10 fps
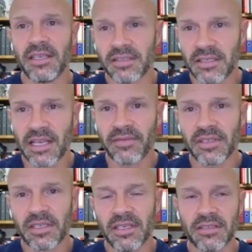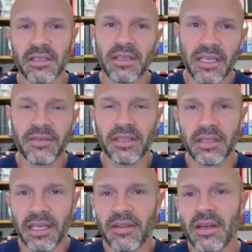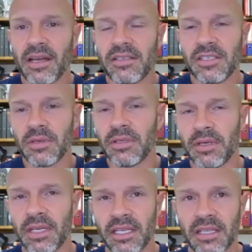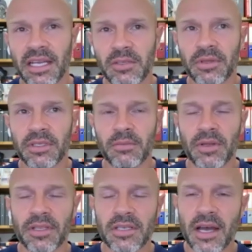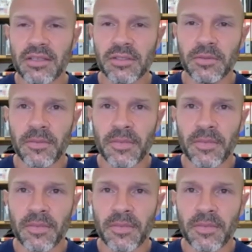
and the 70s and even in the 90s when Leeds won the title.